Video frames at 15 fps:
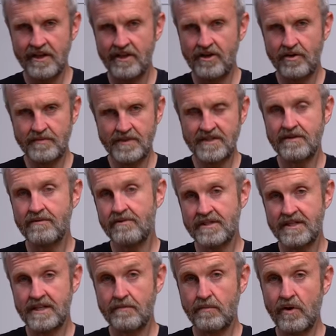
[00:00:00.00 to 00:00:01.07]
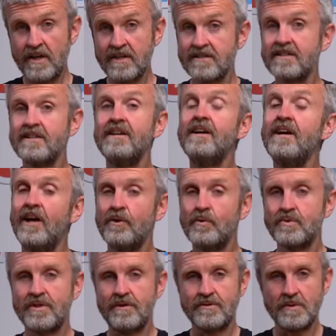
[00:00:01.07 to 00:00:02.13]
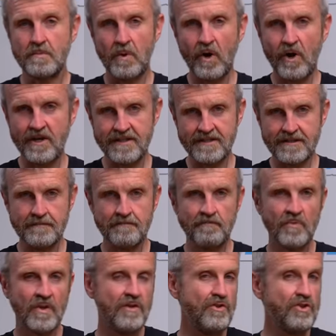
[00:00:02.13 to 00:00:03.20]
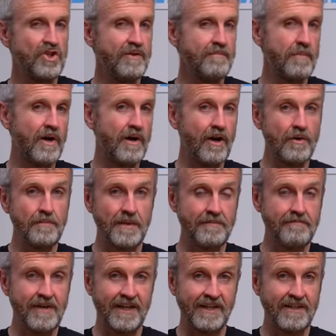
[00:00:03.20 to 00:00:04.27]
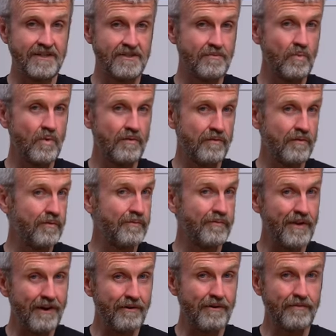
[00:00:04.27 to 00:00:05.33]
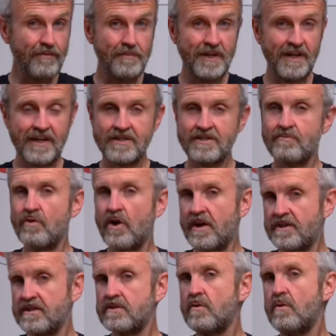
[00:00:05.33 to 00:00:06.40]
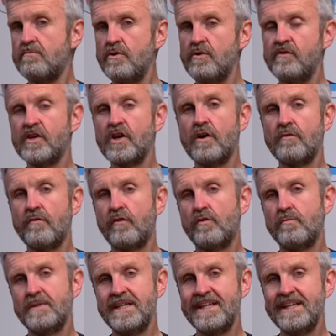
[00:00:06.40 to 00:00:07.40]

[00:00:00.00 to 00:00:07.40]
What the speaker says: then I'd be seriously impressed and also surprised. The chin bar opening mechanism will feel very familiar to riders who are moving over from a